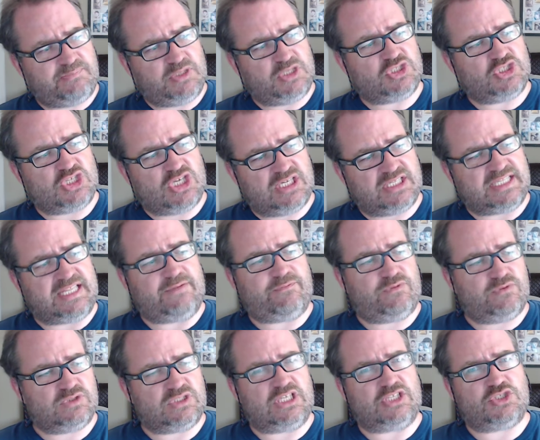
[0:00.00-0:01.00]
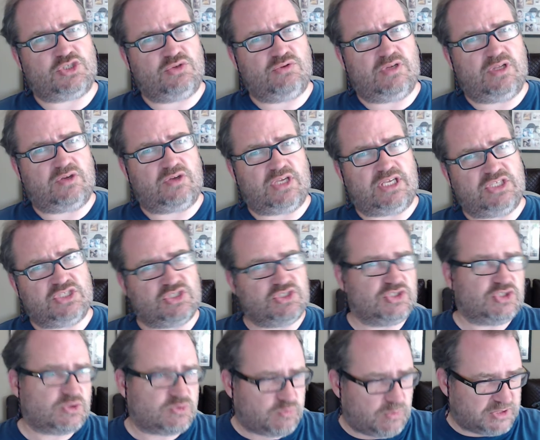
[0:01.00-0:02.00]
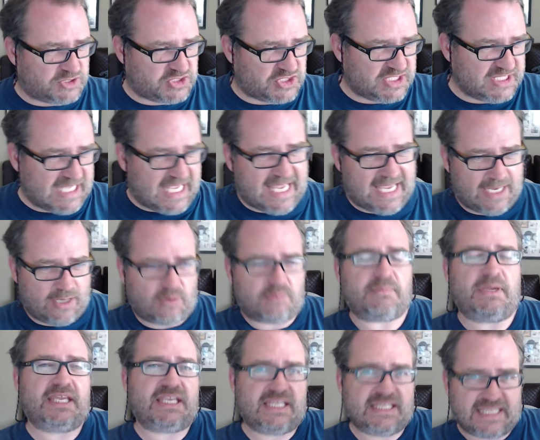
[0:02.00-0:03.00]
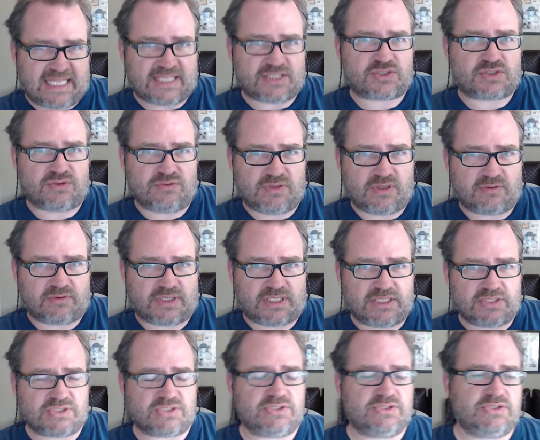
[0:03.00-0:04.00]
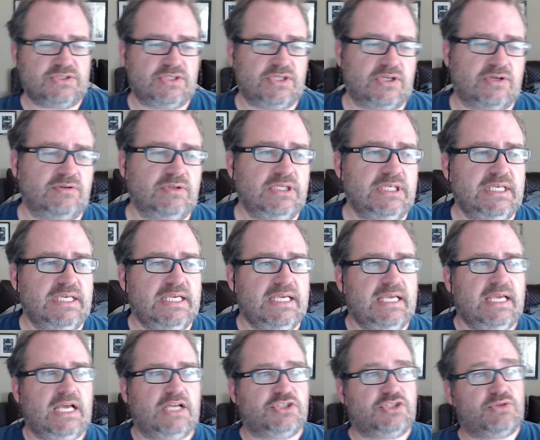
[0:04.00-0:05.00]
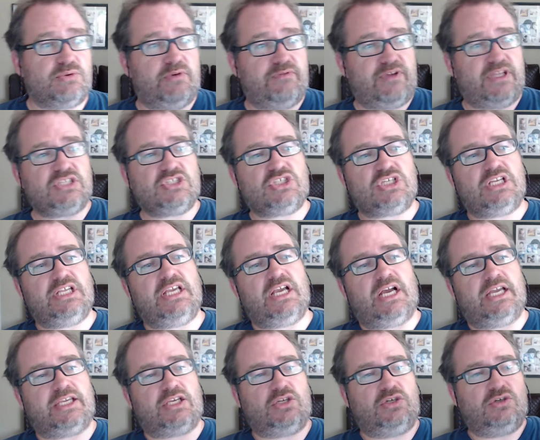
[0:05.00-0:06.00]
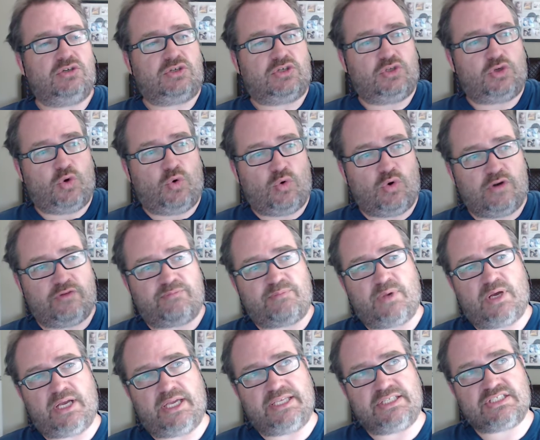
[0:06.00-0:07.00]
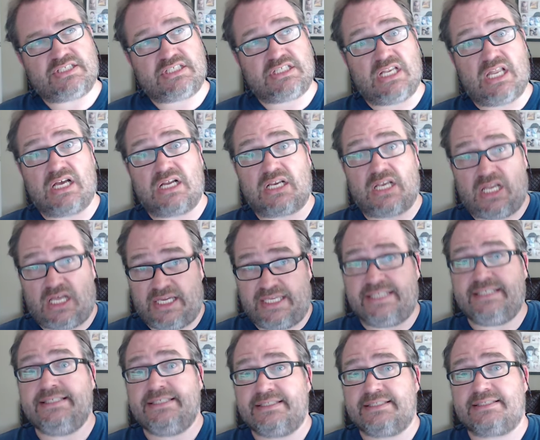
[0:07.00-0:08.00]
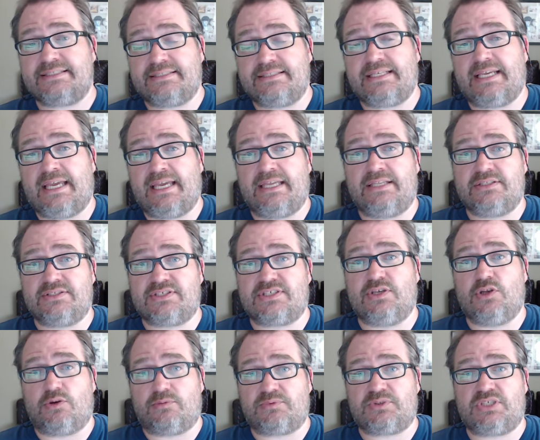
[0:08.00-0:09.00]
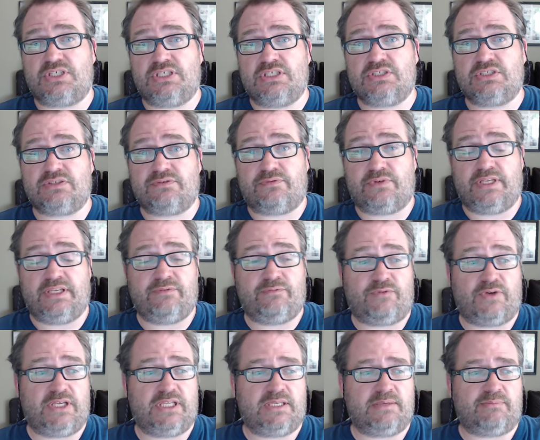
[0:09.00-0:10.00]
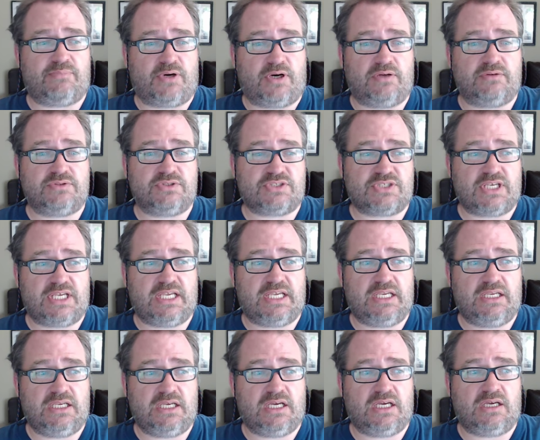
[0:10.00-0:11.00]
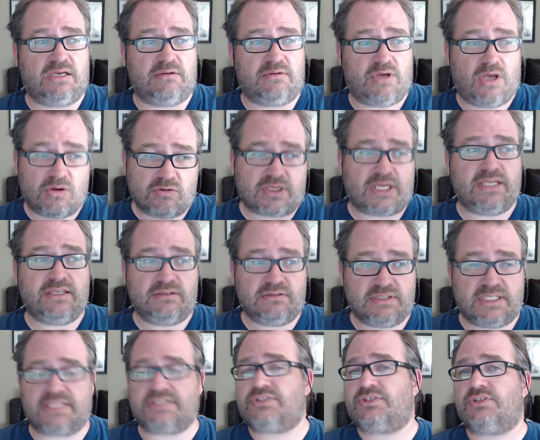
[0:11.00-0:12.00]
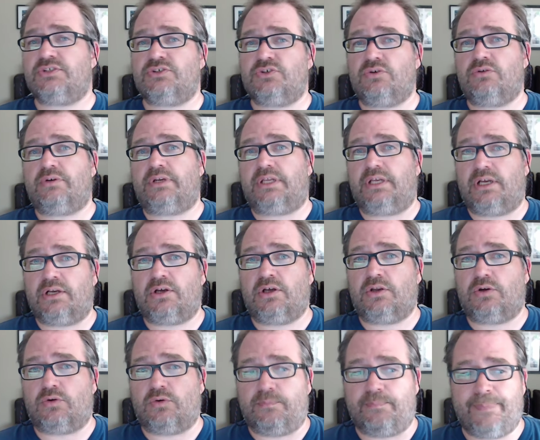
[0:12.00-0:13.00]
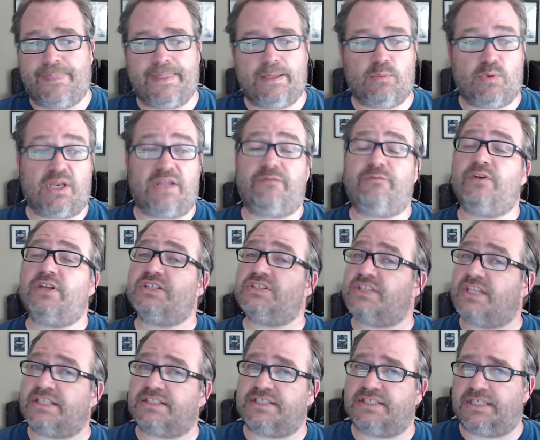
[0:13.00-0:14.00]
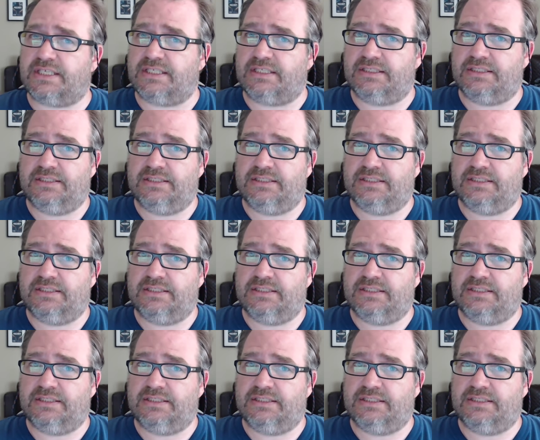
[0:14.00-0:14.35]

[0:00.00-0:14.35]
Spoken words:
big chunk, that feels like two locations, switching that out and making that two locations, you know. And so eventually I can look at all of my slug lines and synopses in Fade In Pro and say, okay, that's the story. I've got it all. Well, I finished that today.